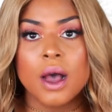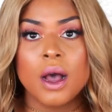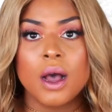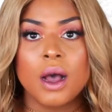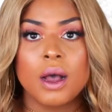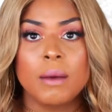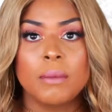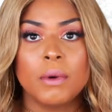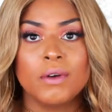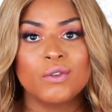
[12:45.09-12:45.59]

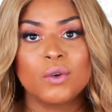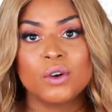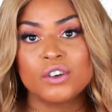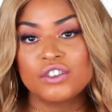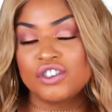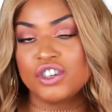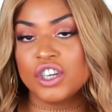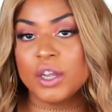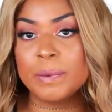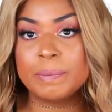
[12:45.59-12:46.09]
Of
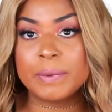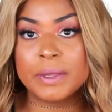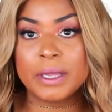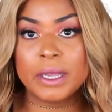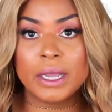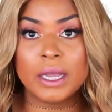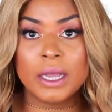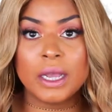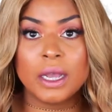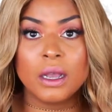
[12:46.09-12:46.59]
course,
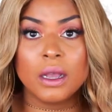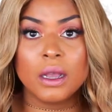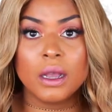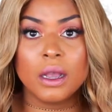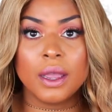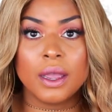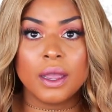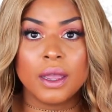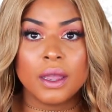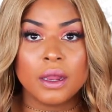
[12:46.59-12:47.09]
shipping,
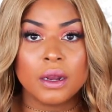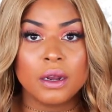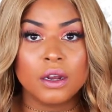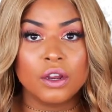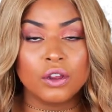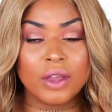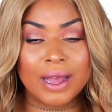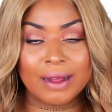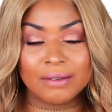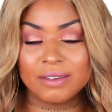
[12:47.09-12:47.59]

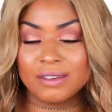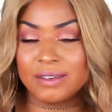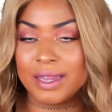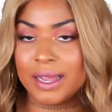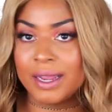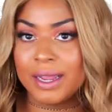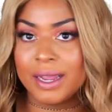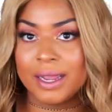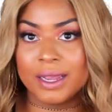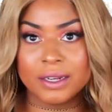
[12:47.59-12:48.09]
and you have to
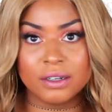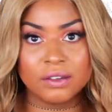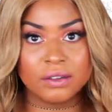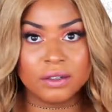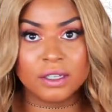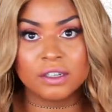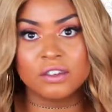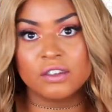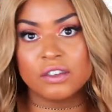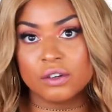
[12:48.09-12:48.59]
take
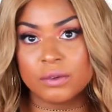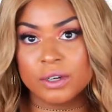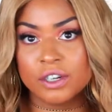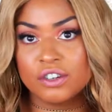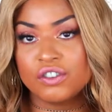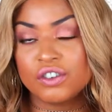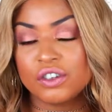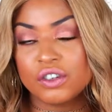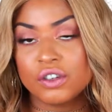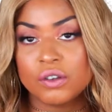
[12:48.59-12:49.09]
into
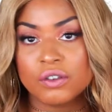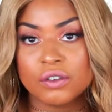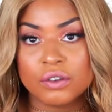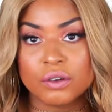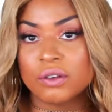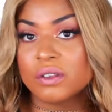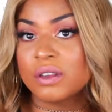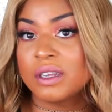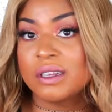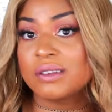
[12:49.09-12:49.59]
consideration those
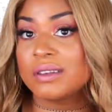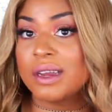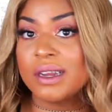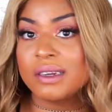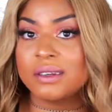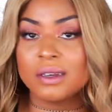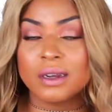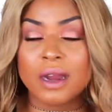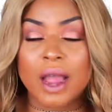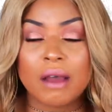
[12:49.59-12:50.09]
little things that I
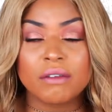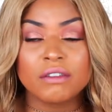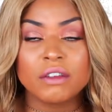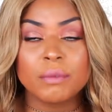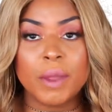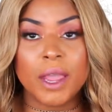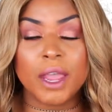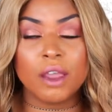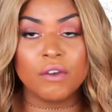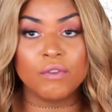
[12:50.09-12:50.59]
didn't have to
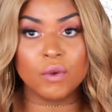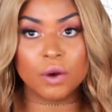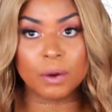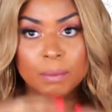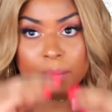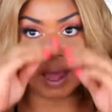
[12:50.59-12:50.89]
pay for,